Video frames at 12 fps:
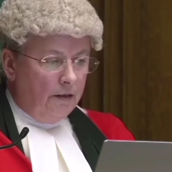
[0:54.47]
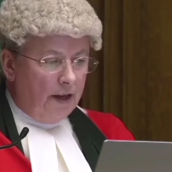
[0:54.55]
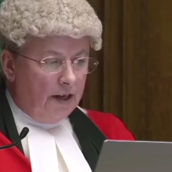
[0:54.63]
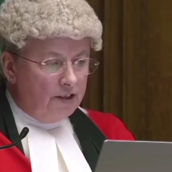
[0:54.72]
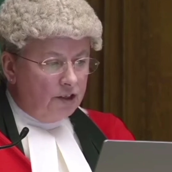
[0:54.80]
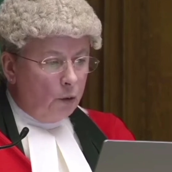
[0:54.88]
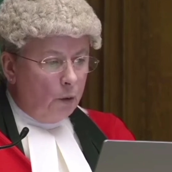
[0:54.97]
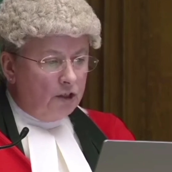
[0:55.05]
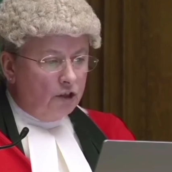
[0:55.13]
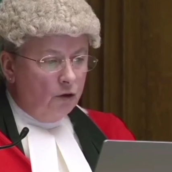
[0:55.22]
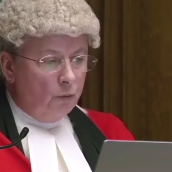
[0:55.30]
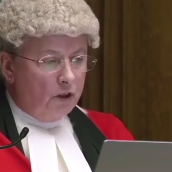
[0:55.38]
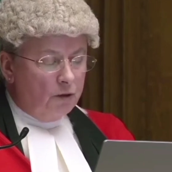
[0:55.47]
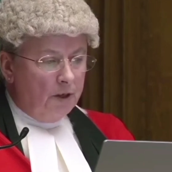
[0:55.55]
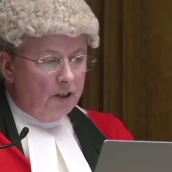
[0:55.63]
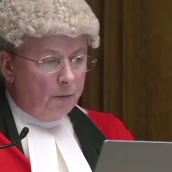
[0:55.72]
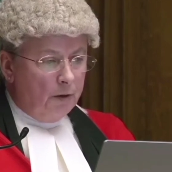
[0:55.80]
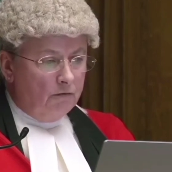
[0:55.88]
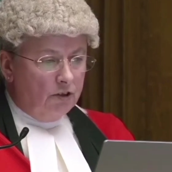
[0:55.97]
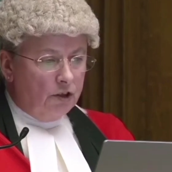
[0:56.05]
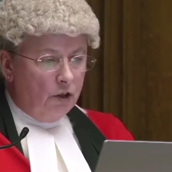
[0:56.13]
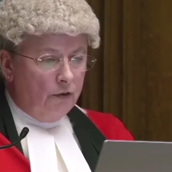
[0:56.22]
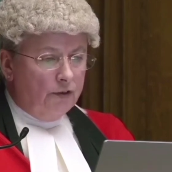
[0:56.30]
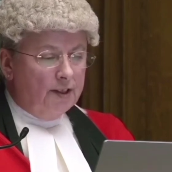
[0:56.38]
That is a question which must be
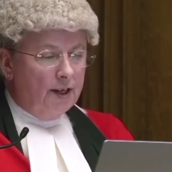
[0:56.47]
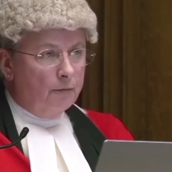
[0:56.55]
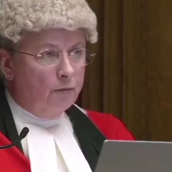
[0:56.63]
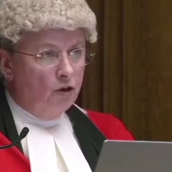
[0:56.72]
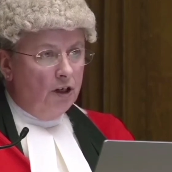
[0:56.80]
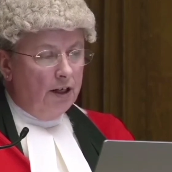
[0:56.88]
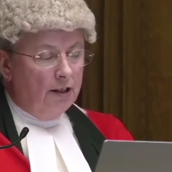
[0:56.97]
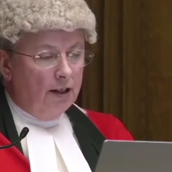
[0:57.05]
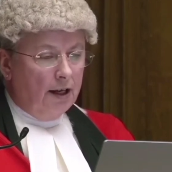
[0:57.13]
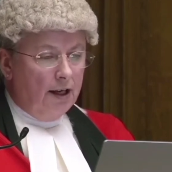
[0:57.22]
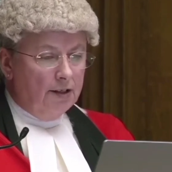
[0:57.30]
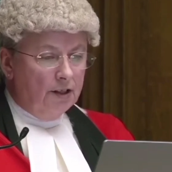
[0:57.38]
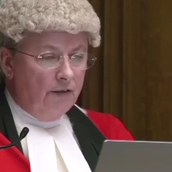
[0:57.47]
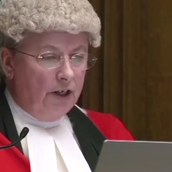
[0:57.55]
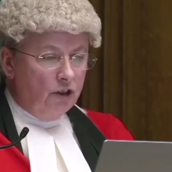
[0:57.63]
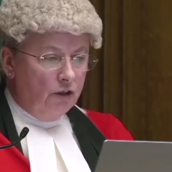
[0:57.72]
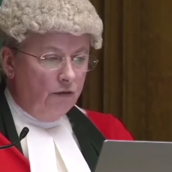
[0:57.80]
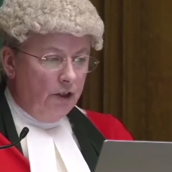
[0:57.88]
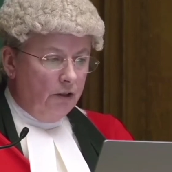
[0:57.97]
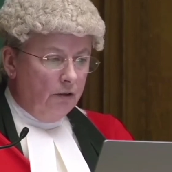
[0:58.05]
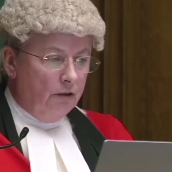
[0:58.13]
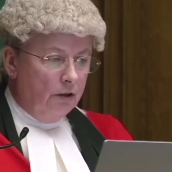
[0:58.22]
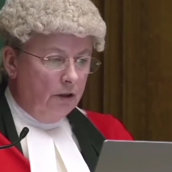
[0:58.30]
resolved separately in the case of each of you.